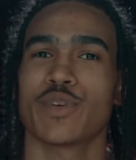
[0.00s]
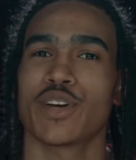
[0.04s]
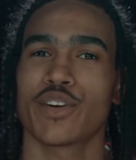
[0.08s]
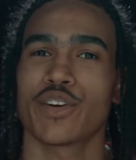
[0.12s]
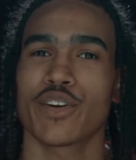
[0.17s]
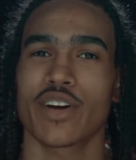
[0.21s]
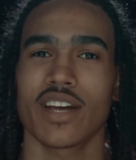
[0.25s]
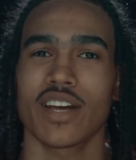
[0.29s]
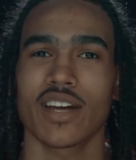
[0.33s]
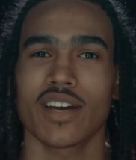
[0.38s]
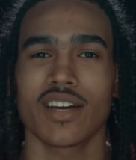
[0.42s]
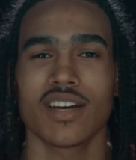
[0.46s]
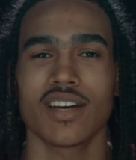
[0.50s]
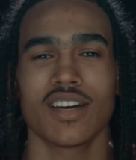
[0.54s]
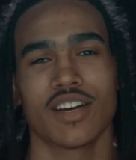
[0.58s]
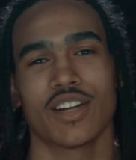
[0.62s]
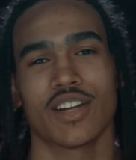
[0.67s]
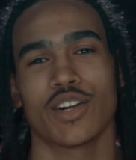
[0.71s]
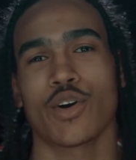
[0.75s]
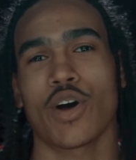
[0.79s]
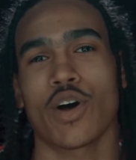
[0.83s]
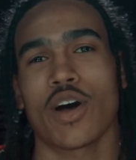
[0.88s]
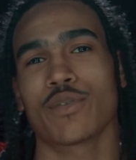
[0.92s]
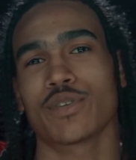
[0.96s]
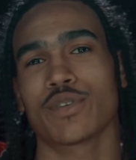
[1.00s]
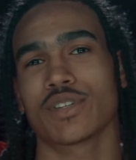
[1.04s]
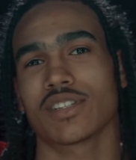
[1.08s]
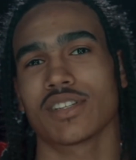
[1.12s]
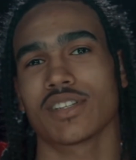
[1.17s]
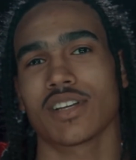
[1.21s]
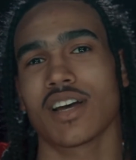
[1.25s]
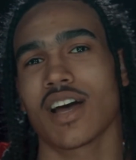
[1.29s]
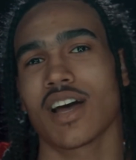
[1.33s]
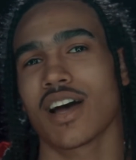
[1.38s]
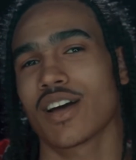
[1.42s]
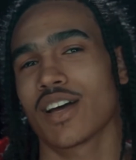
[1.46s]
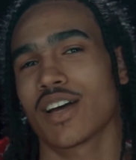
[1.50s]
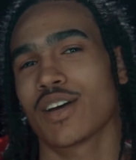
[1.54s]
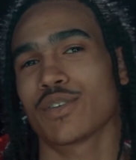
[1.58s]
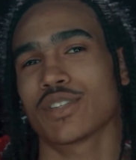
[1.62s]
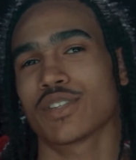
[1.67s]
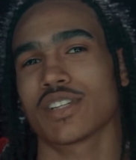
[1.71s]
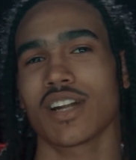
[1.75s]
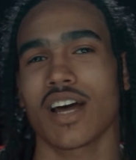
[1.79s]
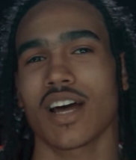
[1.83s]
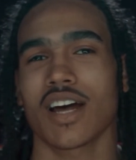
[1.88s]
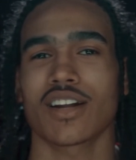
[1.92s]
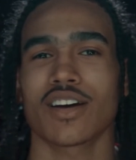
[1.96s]
7 days a week. Sometimes it gets
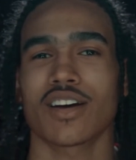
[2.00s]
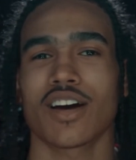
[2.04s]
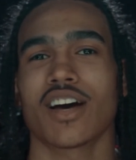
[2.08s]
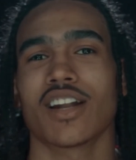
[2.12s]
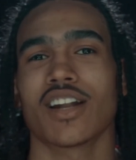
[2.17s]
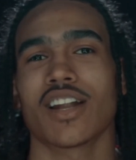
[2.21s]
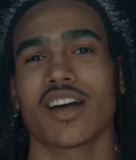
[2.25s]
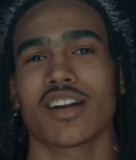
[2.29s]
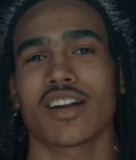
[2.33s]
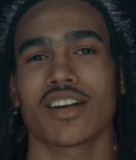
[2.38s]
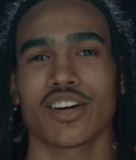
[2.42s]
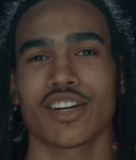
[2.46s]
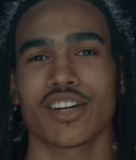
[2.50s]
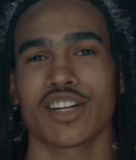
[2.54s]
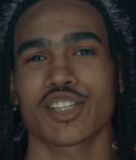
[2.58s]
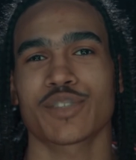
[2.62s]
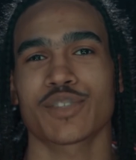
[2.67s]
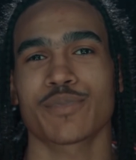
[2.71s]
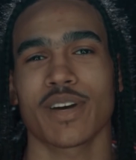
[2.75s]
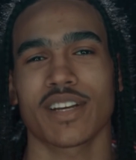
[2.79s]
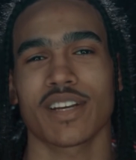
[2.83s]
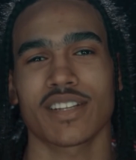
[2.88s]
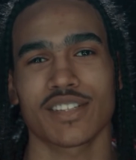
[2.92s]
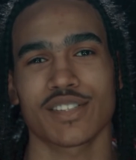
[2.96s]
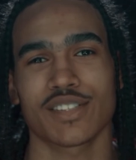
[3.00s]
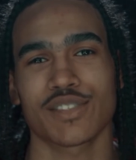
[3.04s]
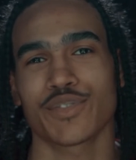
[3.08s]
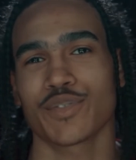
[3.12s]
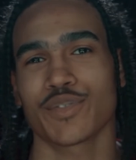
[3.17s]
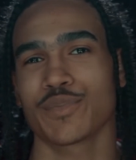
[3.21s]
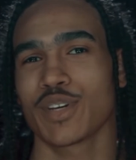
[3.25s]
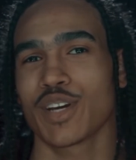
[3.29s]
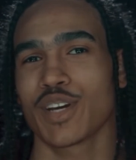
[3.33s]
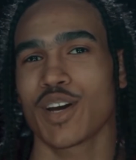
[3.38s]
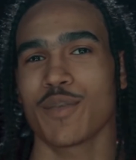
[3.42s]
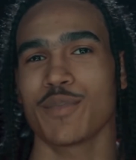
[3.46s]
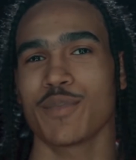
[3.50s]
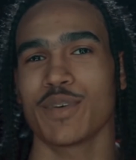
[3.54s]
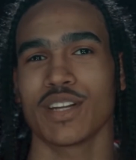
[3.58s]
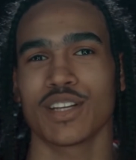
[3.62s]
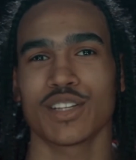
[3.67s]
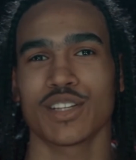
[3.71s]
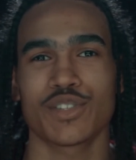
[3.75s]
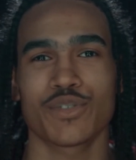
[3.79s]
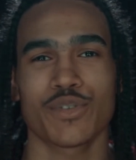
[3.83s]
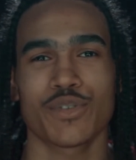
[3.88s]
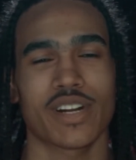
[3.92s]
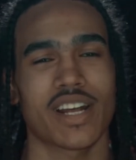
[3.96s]
more to, like, 10. We're
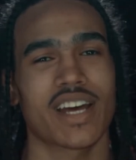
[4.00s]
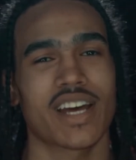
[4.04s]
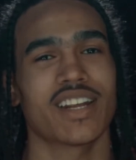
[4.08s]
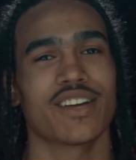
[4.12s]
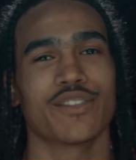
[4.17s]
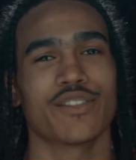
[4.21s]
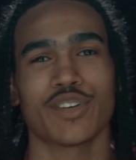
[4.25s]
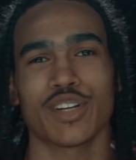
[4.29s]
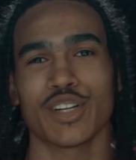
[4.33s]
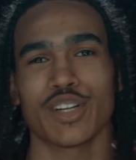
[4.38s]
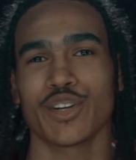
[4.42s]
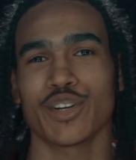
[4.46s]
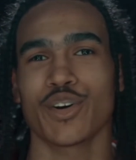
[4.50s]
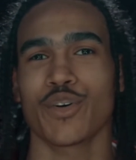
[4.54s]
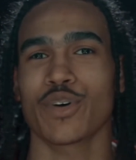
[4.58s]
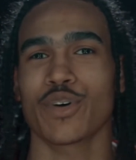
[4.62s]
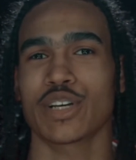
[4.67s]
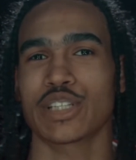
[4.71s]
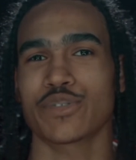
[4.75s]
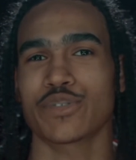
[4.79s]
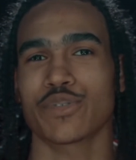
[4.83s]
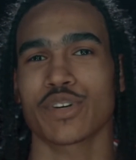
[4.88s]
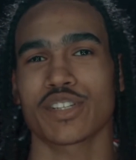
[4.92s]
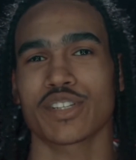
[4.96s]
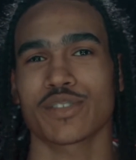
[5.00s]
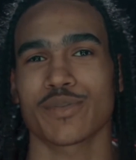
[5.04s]
trying to hit 9,000